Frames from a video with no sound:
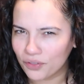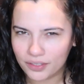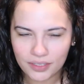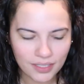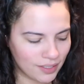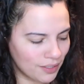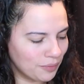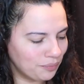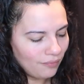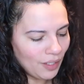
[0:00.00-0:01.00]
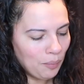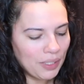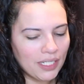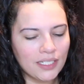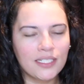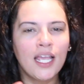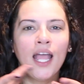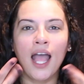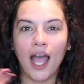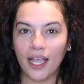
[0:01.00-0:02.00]
first because
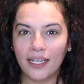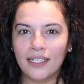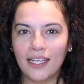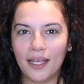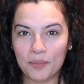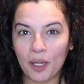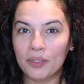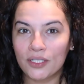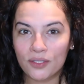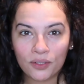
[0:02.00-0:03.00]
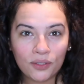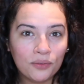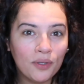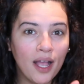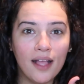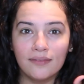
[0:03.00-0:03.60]
I am coming to you